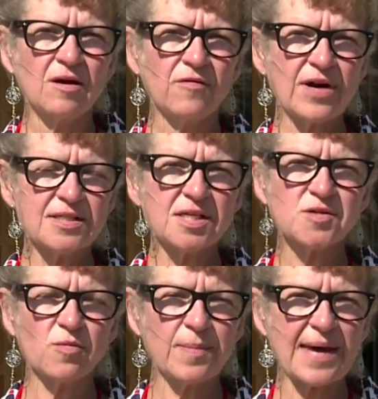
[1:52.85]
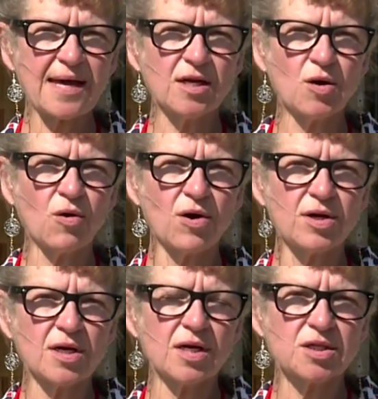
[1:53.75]
Francis will be back in
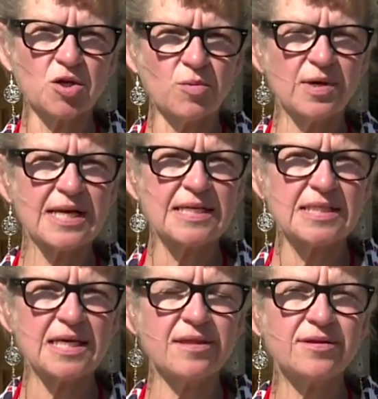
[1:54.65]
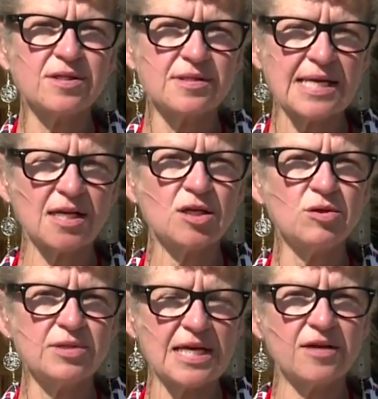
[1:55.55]
court on October nineteenth to set a
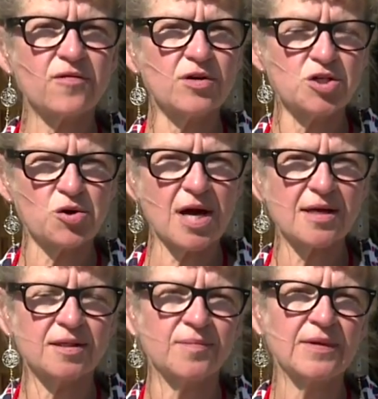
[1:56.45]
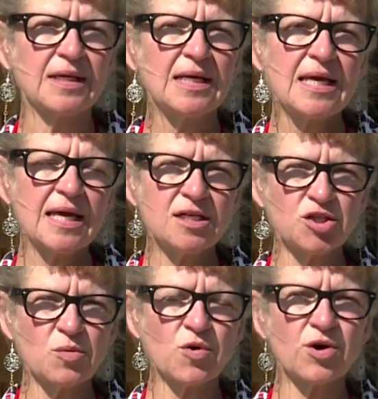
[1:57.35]
new date for a trial.
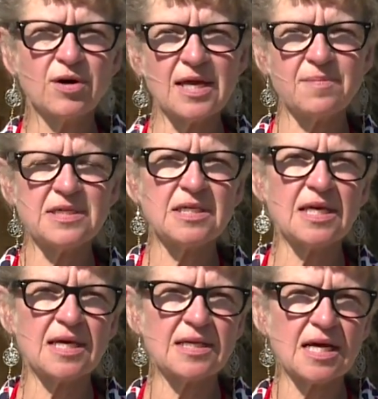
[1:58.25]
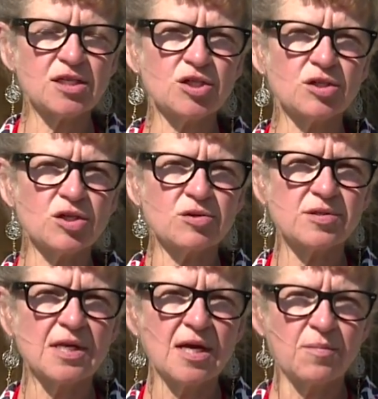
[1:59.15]
Angel Moore, A P T N National
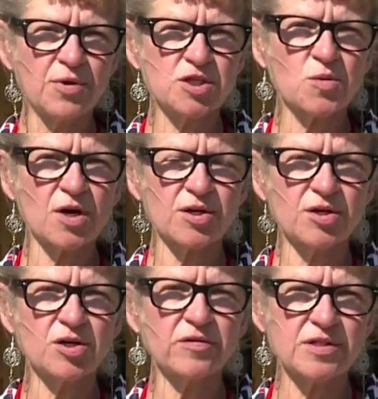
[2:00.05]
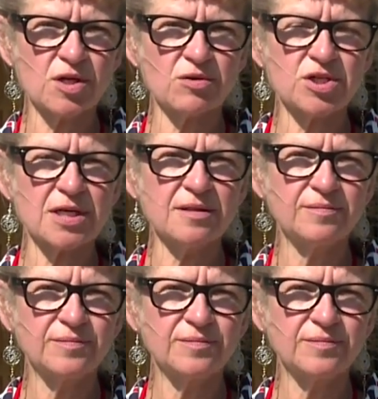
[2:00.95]
News, Bridgewater, Nova Scotia.